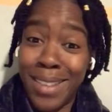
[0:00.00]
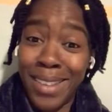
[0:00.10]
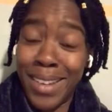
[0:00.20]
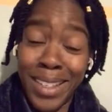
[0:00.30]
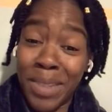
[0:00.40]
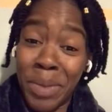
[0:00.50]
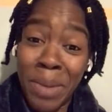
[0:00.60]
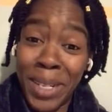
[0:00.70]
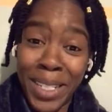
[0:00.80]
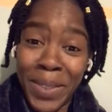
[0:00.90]
it's a
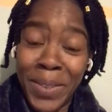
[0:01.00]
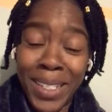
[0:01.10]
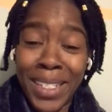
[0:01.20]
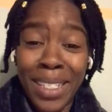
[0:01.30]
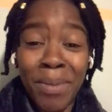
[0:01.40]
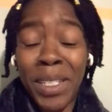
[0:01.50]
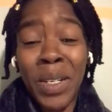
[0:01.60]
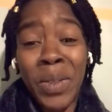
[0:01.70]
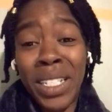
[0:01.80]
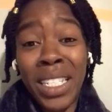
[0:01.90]
public school system, so
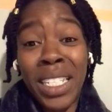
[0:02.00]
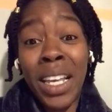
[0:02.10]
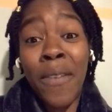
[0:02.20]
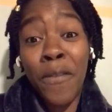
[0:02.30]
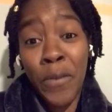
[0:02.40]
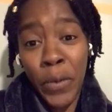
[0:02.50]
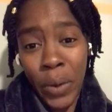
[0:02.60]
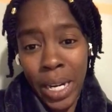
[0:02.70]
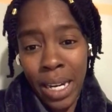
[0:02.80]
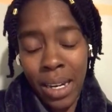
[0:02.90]
it's
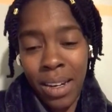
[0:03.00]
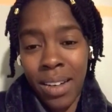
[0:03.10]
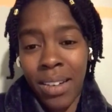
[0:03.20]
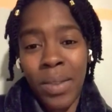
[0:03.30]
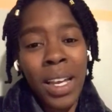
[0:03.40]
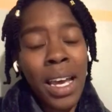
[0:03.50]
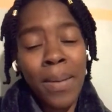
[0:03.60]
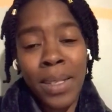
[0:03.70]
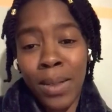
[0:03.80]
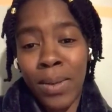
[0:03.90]
free.
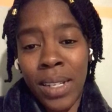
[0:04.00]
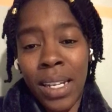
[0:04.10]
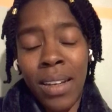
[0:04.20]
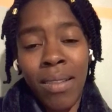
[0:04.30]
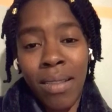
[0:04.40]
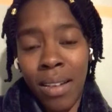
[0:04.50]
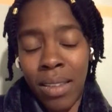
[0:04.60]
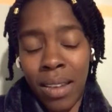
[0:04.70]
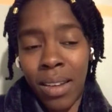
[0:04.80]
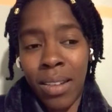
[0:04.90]
Absolutely
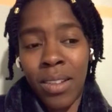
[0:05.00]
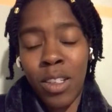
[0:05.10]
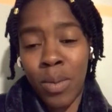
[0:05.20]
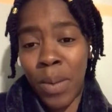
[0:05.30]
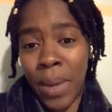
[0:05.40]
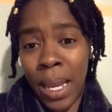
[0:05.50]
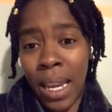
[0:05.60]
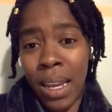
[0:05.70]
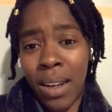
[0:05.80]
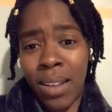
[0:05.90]
nothing to be
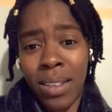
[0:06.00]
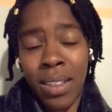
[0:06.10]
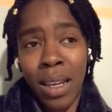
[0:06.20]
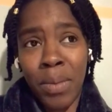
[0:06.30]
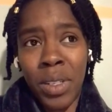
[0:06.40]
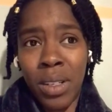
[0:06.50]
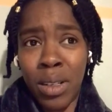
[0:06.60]
paid except,